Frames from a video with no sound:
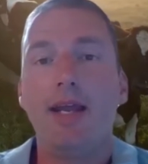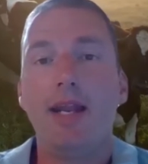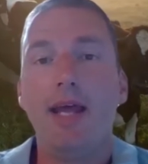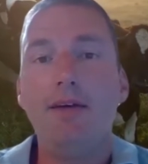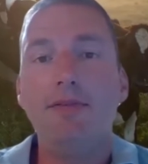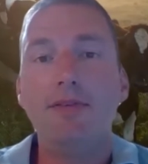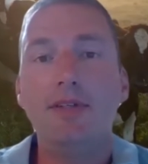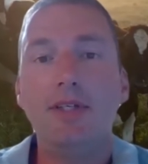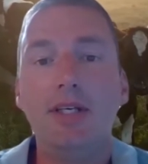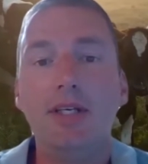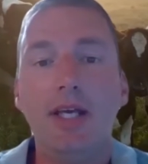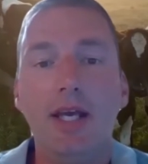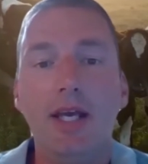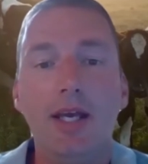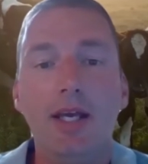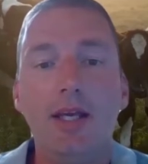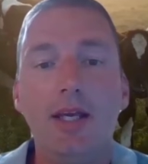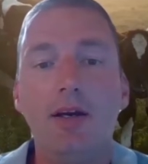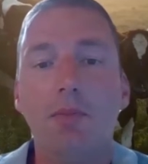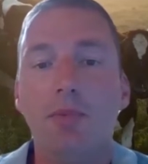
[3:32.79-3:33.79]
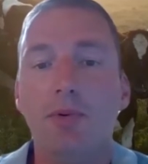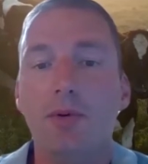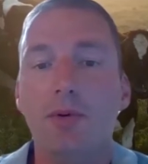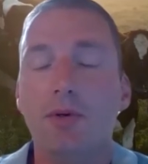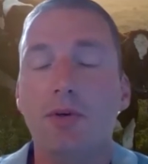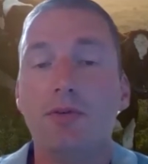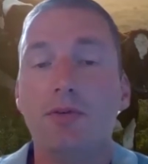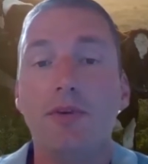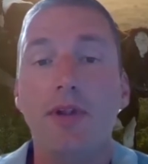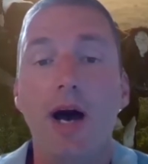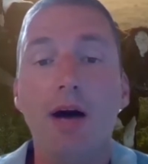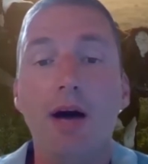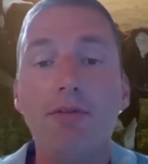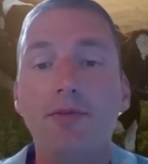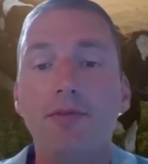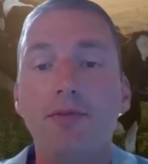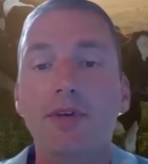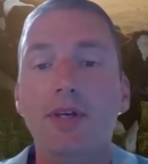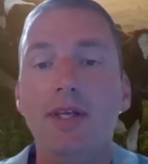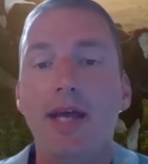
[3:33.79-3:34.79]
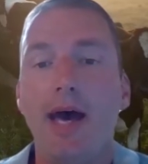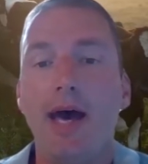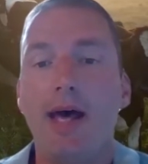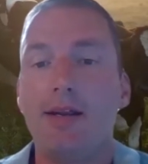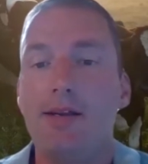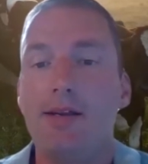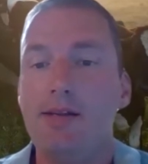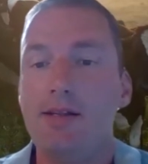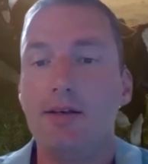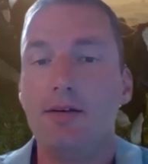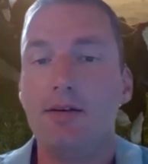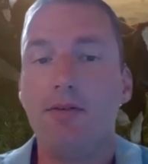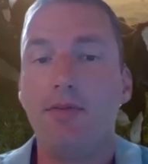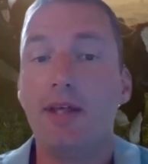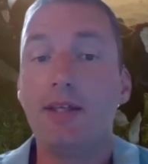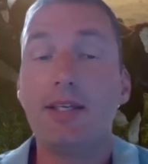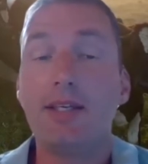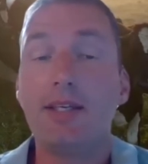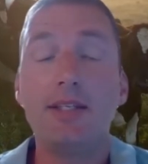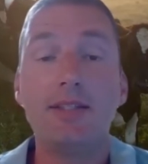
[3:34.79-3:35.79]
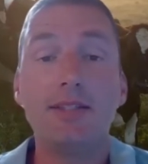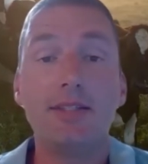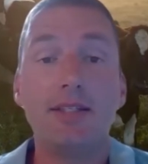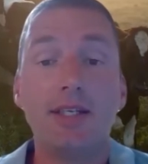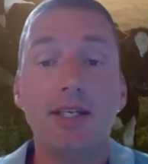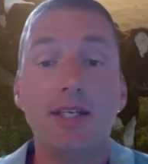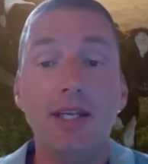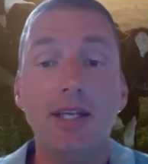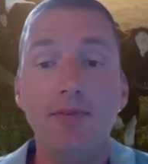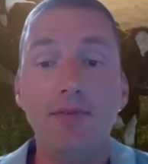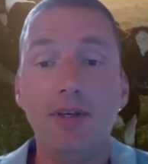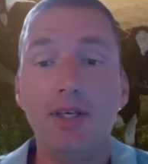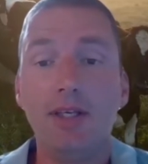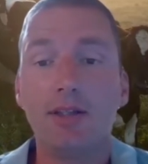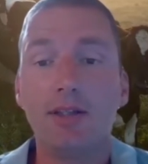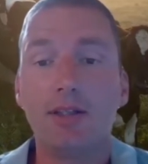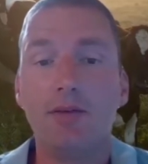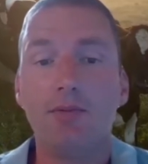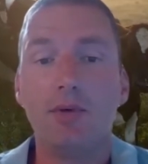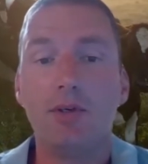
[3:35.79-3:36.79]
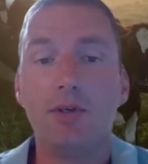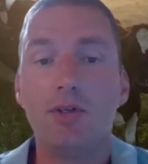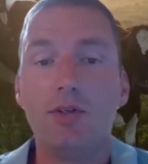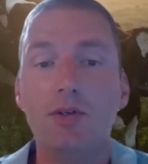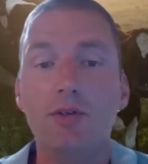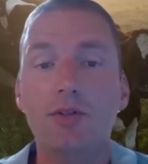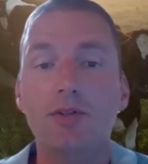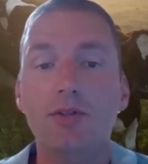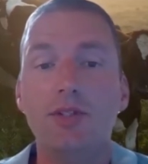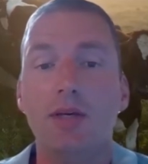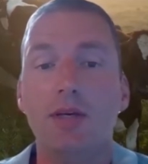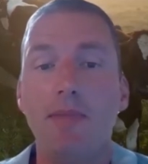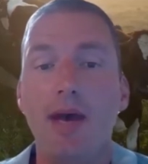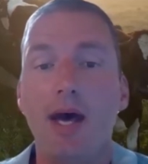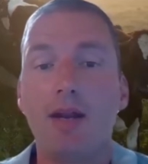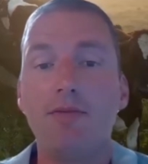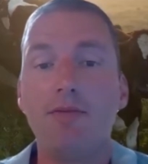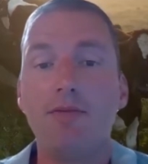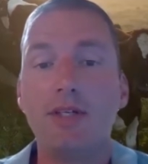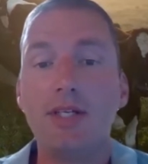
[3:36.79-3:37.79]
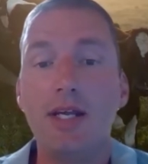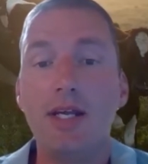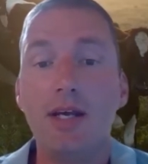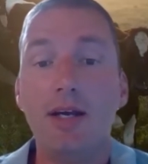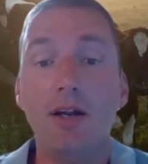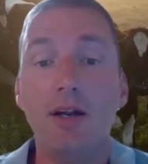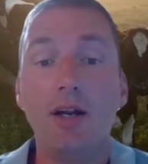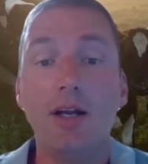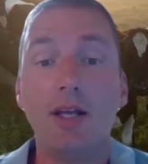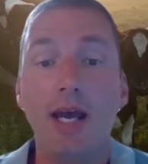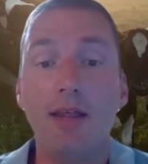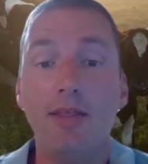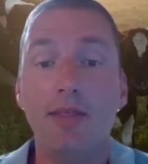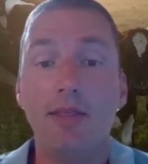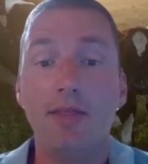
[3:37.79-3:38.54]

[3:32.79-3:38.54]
an FDA-approved novel feed additive that can significantly reduce the amount of enteric